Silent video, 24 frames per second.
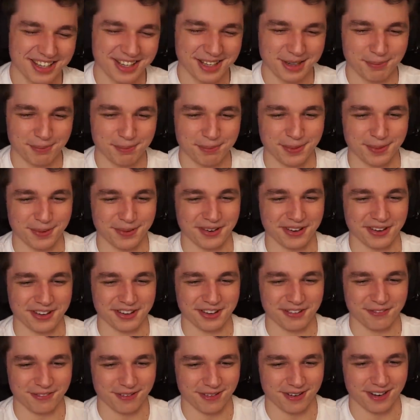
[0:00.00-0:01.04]
the boar and
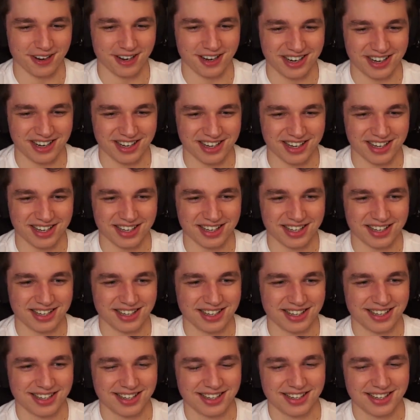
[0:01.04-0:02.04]
the frog. The truth